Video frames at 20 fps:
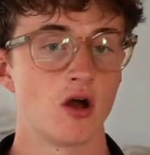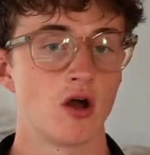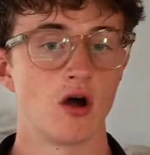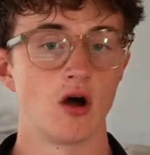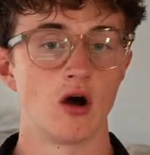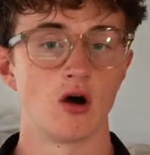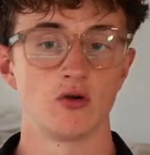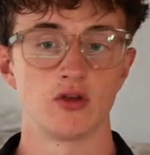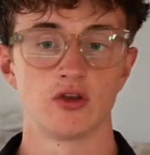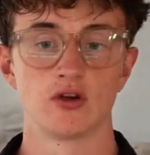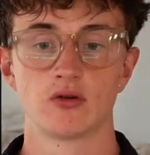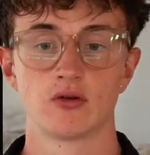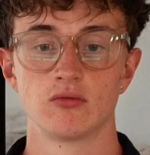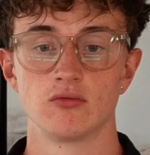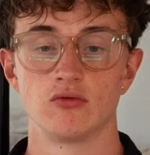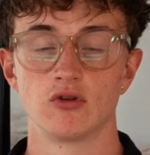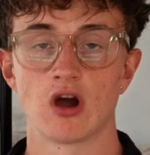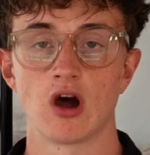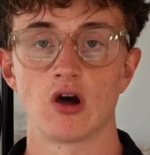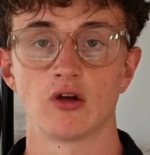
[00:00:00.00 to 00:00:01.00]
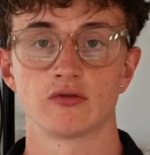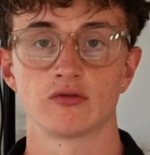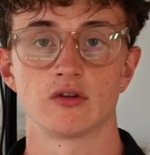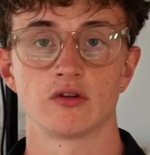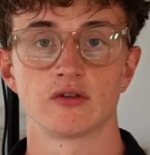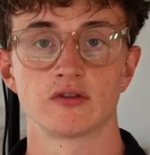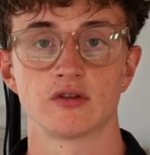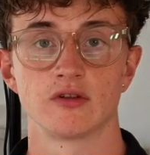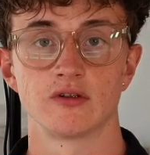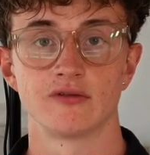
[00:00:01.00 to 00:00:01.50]
you count
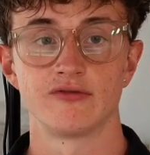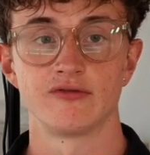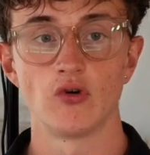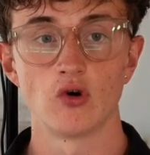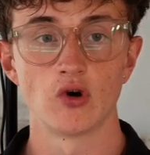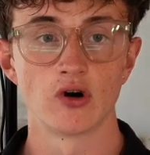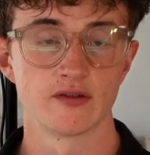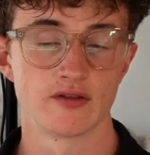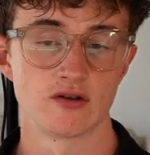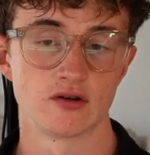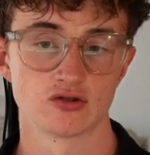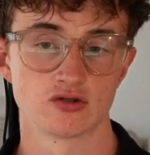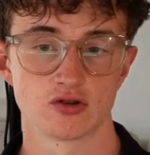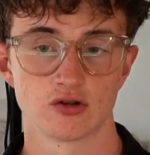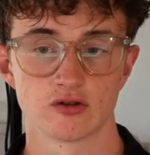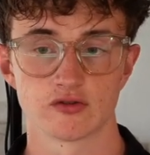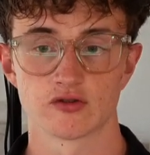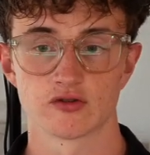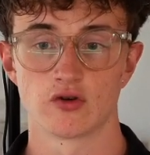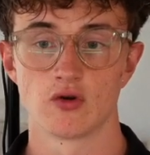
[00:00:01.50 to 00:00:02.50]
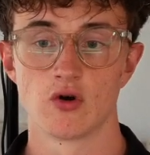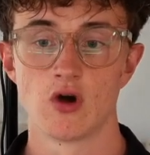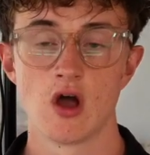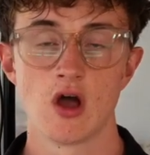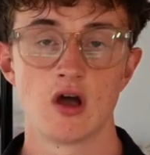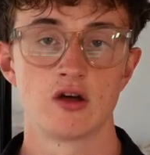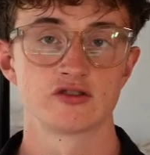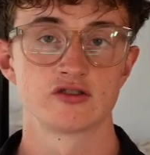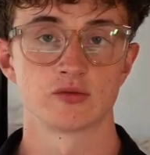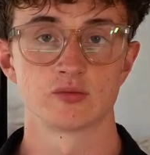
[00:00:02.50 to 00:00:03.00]
until 4. There's also
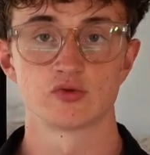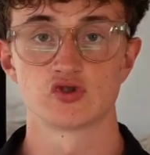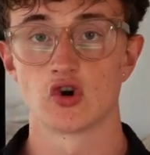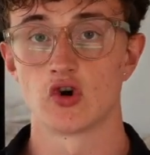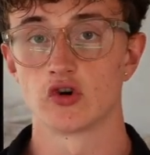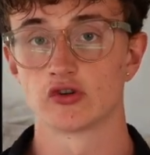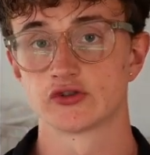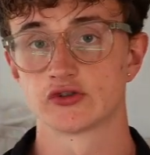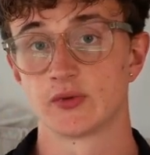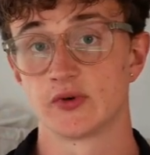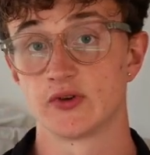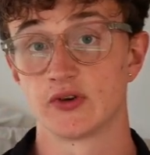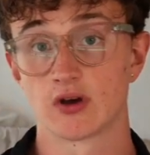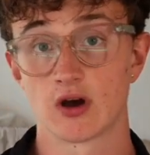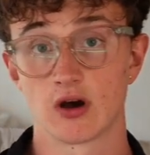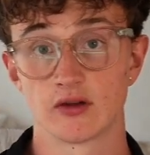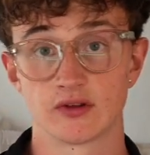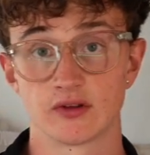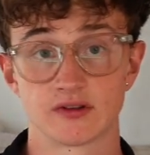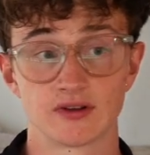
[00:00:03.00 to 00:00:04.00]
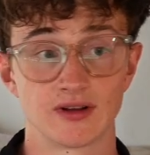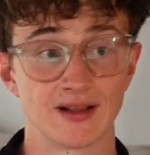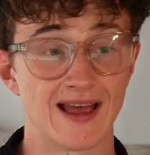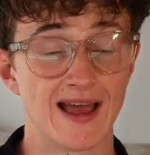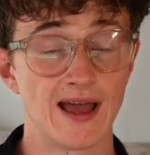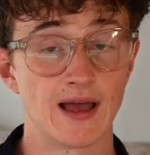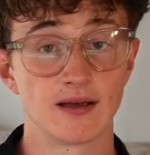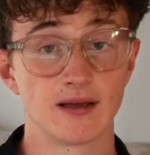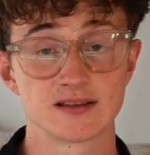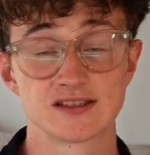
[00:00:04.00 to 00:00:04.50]
some songs where you count until
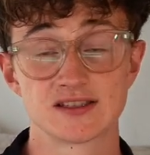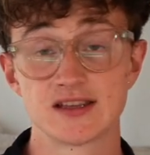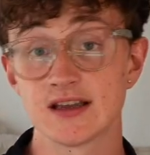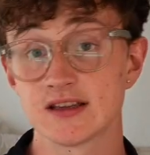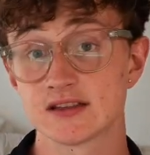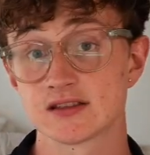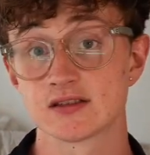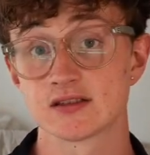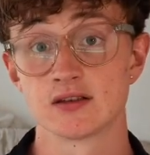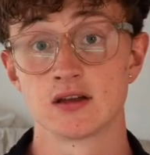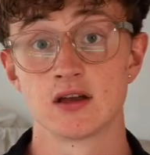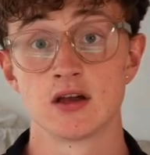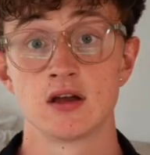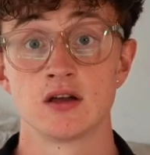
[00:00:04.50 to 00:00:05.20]
6.